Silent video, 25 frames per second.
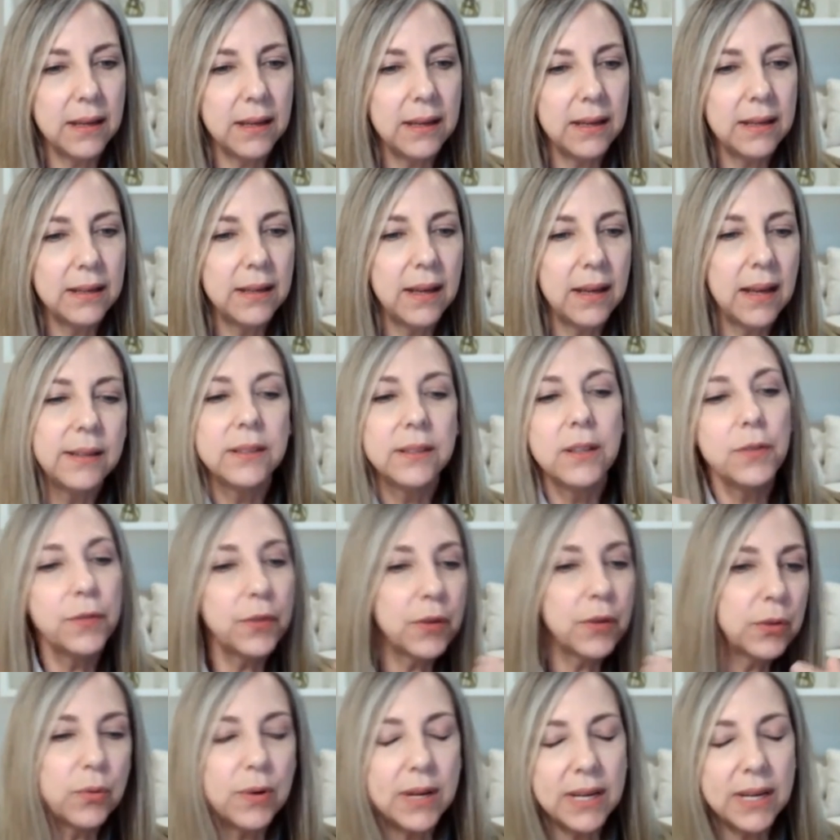in
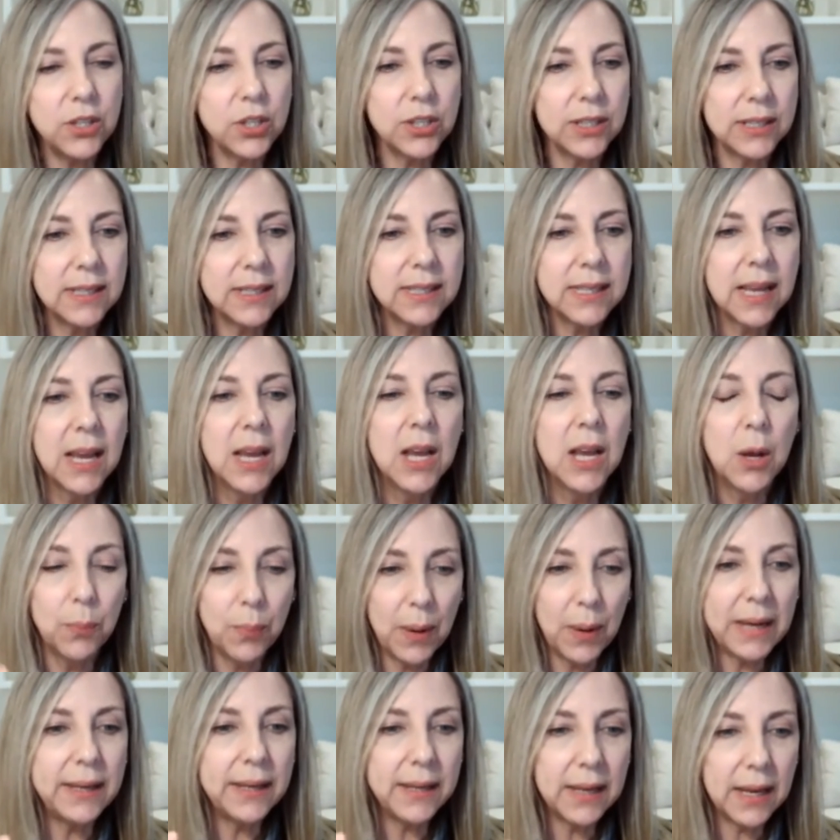different regions,
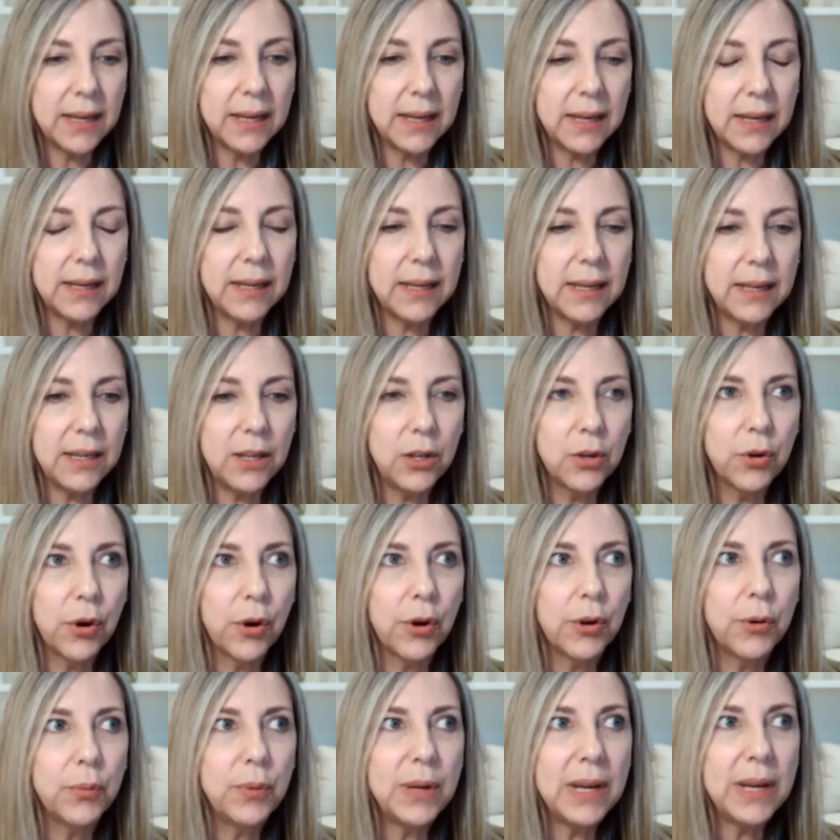but you
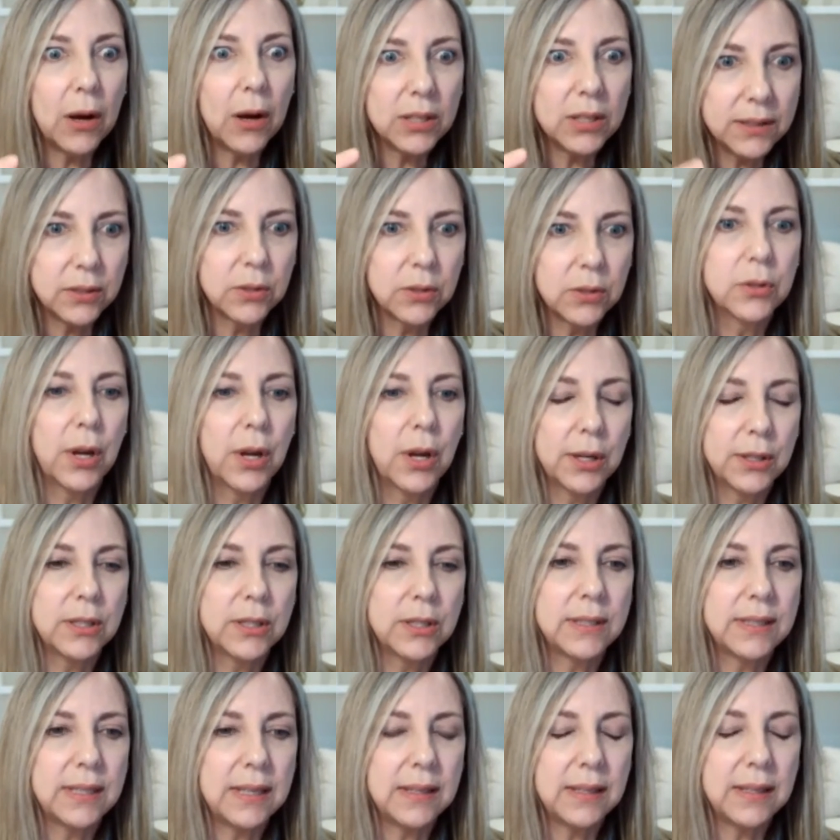know, we are still going
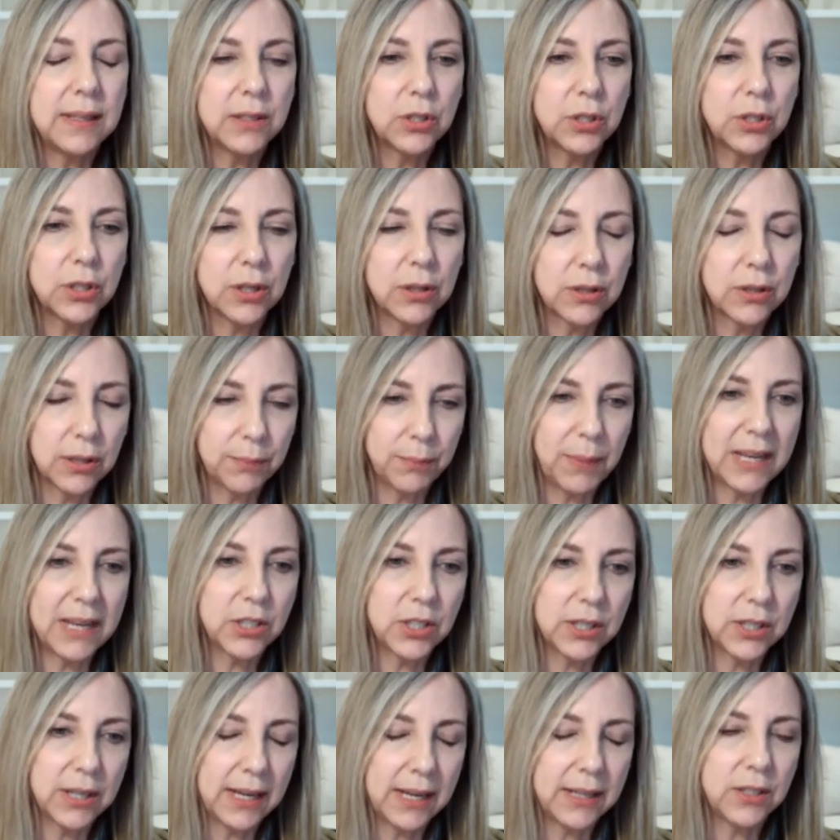to see the internal
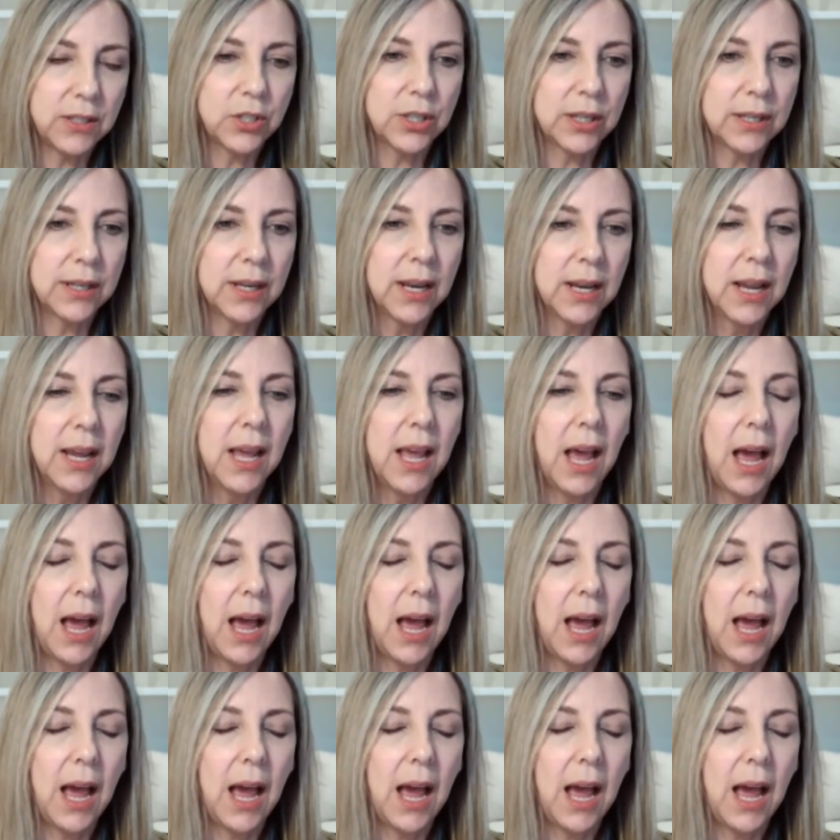combustion engine